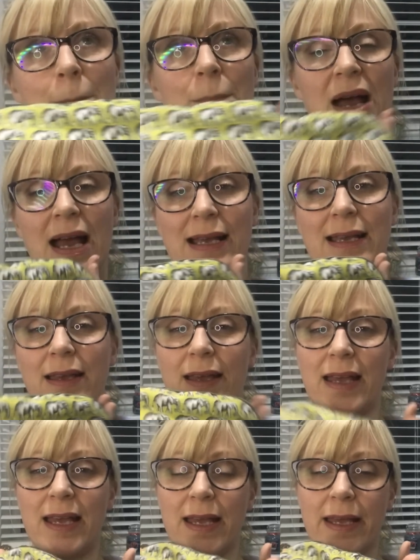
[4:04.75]
back
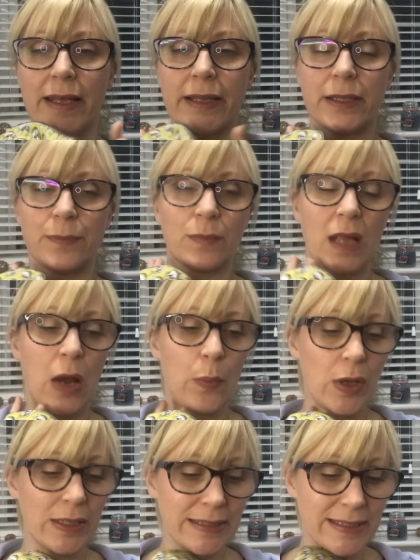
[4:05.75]
in, I
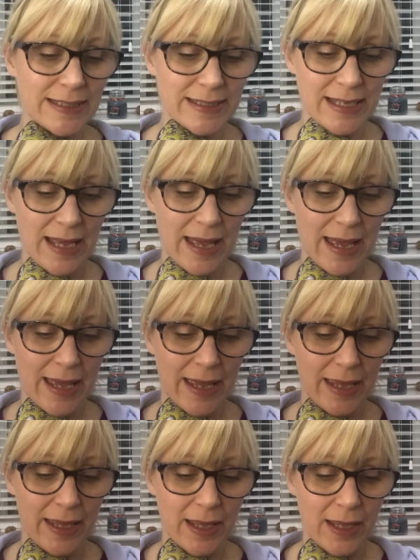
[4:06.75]
want to
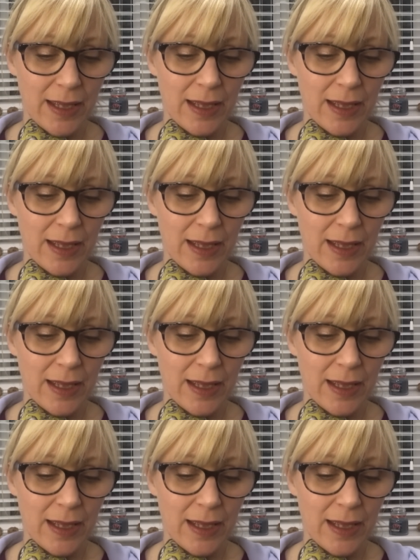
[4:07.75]
say,